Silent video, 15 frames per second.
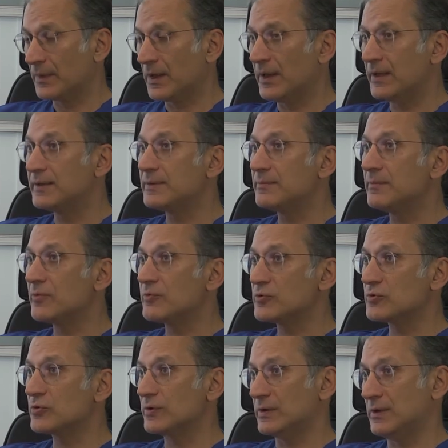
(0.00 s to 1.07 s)
And the
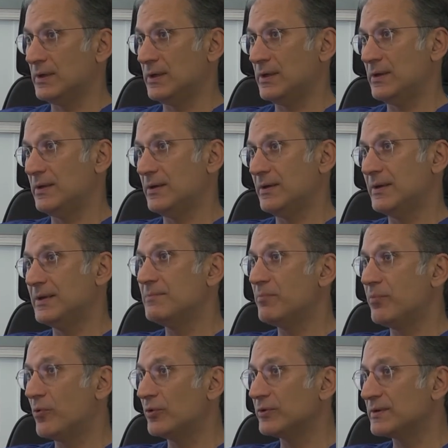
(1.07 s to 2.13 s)
most
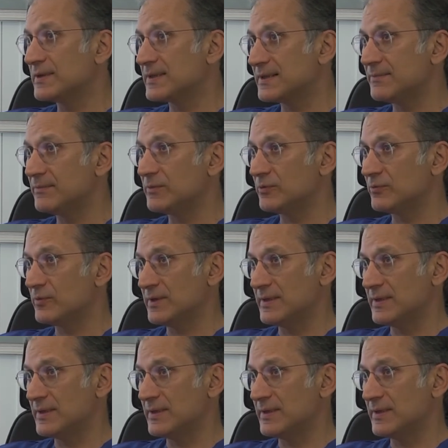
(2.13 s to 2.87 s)
important symptom